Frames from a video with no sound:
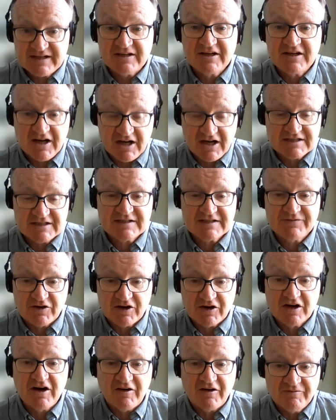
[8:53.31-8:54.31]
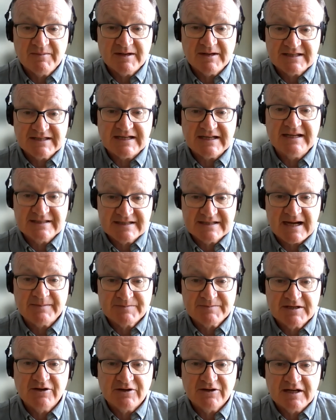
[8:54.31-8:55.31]
cost for government is
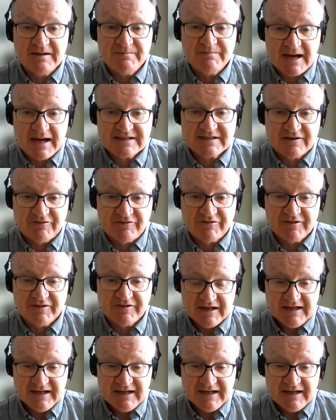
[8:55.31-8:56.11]
absolutely massive.